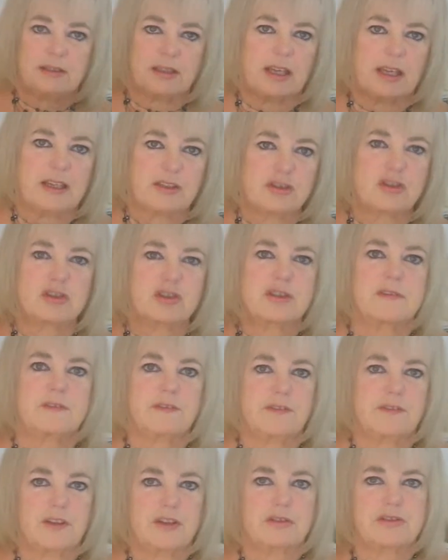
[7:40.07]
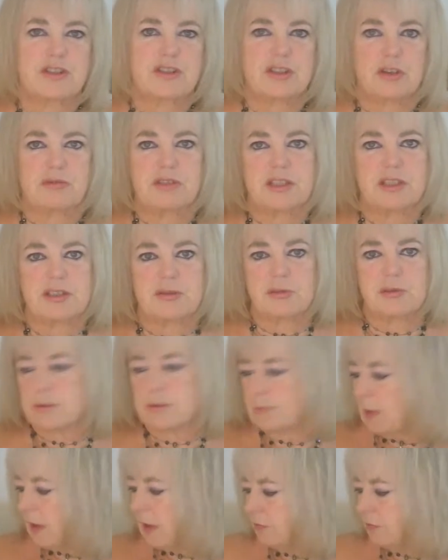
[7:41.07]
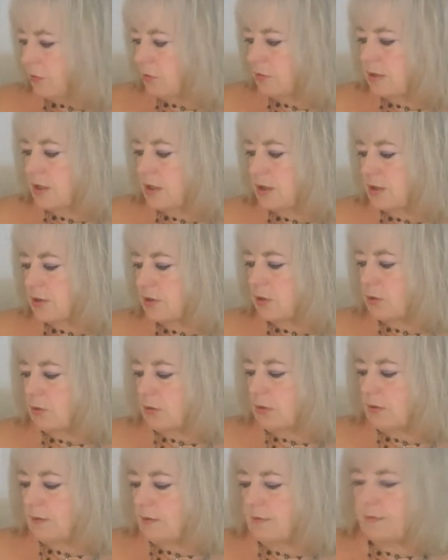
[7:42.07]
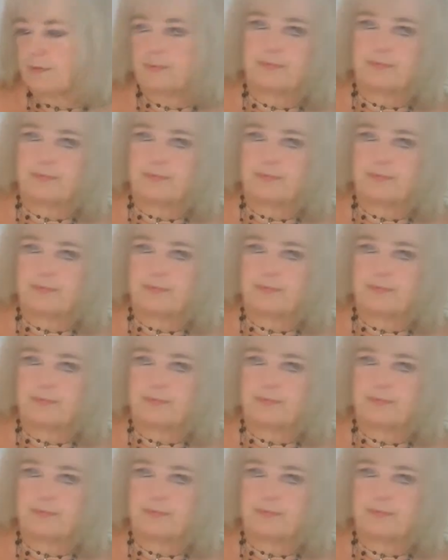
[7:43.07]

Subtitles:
It doesn't feel so disrespectful to sort of,